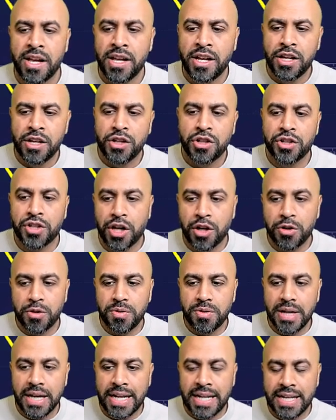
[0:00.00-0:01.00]

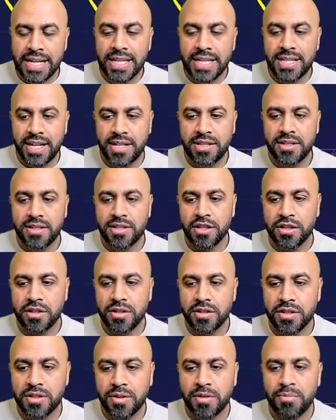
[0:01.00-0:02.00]
So in this
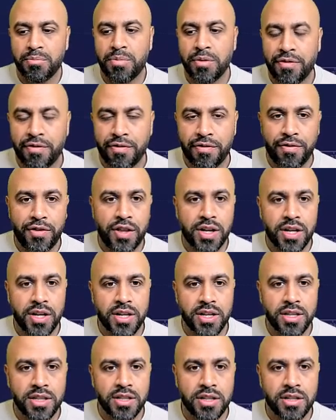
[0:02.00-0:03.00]
instance,
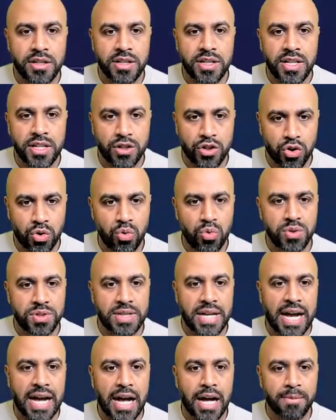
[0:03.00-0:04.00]
in the tools
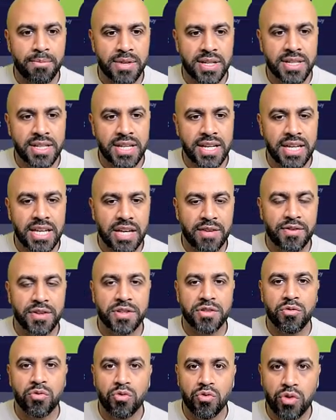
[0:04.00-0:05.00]
tab, this can give
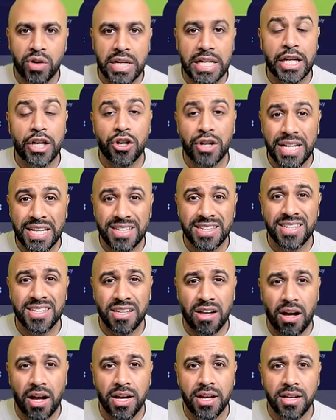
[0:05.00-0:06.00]
us a really good
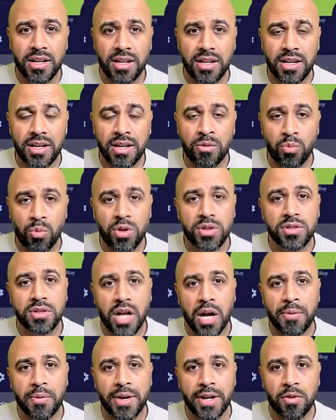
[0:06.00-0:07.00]
insight in what's
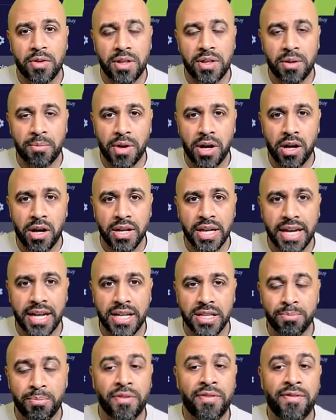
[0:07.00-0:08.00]
going on in the
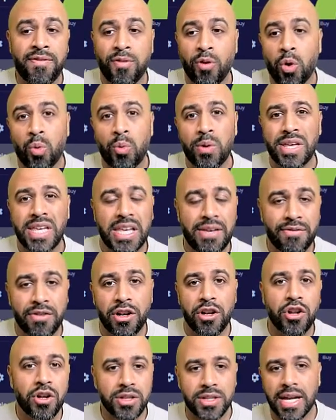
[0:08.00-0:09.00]
market before we
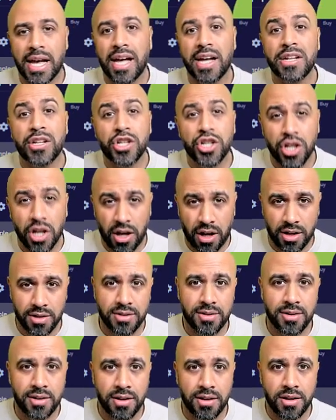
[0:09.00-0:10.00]
even looked at a
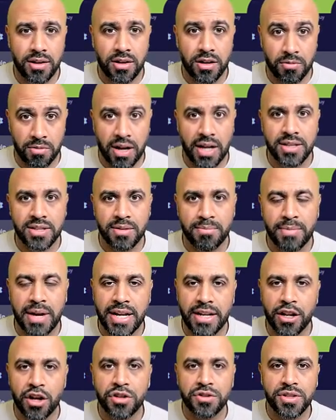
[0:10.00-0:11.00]
chart, all right, to
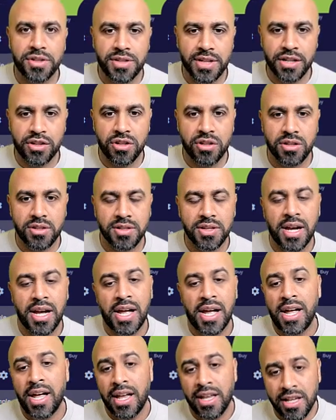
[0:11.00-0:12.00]
make those decisions.
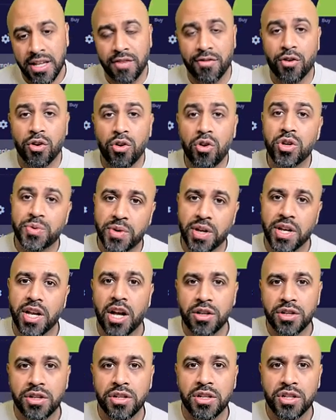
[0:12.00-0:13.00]
Then of course we can
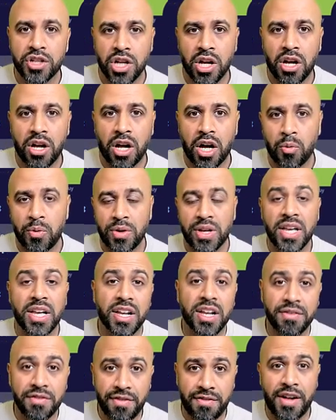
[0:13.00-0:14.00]
go to the chart, we can
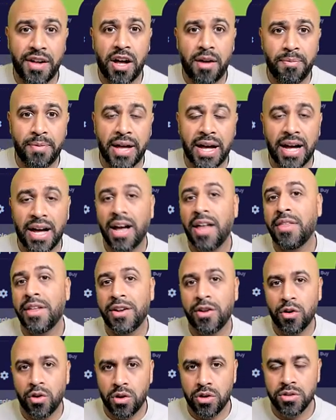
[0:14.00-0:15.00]
confirm that, and
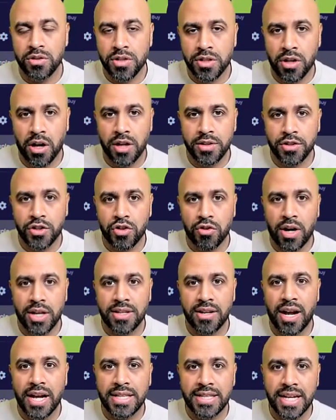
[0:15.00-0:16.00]
then start to try
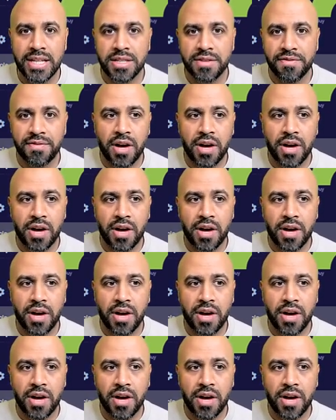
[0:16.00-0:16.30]
to identify